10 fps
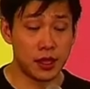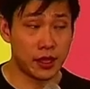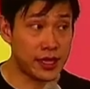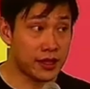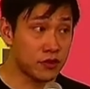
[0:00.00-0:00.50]

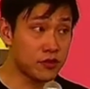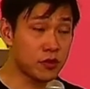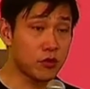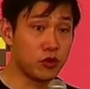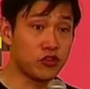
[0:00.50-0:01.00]
That user
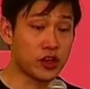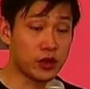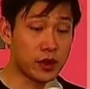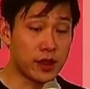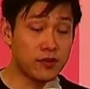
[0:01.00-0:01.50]
will
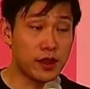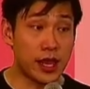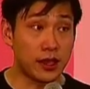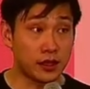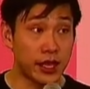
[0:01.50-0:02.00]
generate a
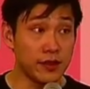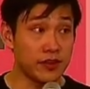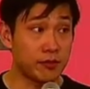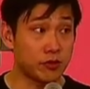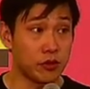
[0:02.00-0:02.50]

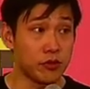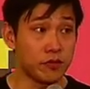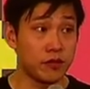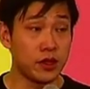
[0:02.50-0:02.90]
client-side proof